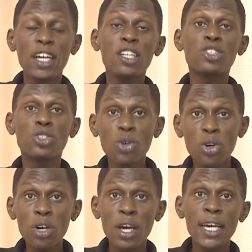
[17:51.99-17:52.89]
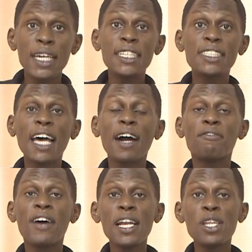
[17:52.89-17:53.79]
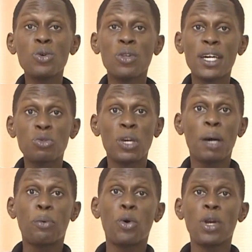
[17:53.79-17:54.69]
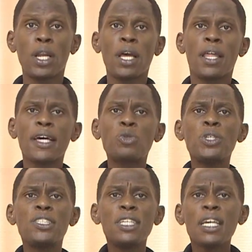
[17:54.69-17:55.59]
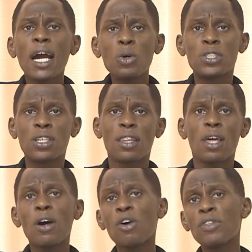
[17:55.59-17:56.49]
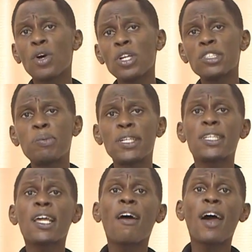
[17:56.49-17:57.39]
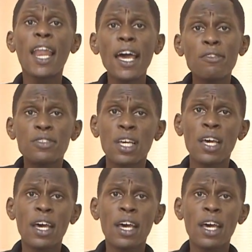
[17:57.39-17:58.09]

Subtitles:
And so it is a value that we uphold, that we seek out the work of the Holy Spirit in our lives.